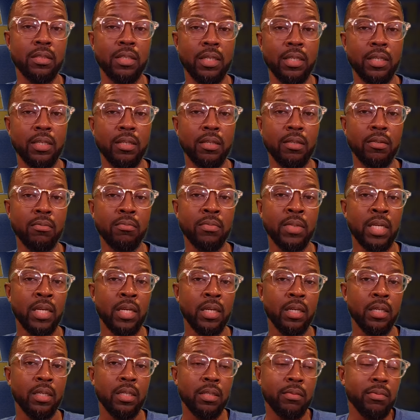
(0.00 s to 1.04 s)
I'm
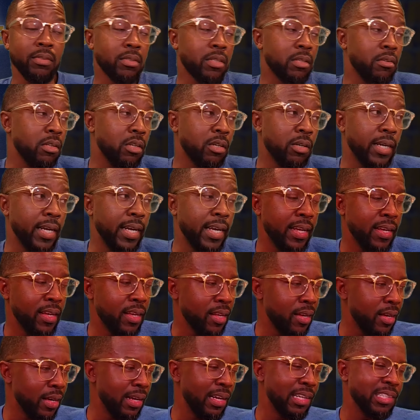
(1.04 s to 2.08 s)
just gonna go ahead and
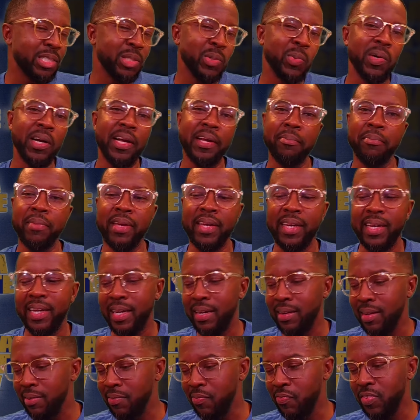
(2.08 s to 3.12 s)
get it out the way, man.
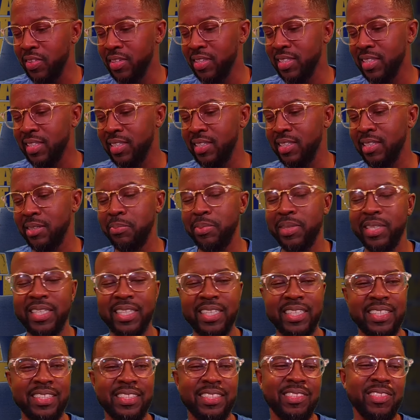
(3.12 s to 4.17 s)
I'm feeling good
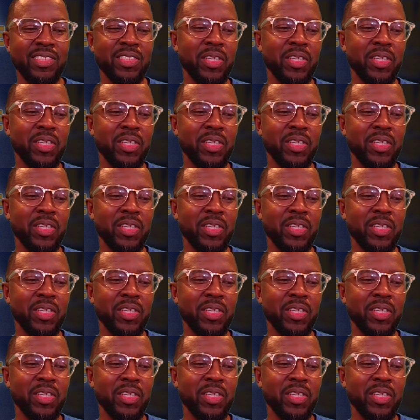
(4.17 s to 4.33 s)
because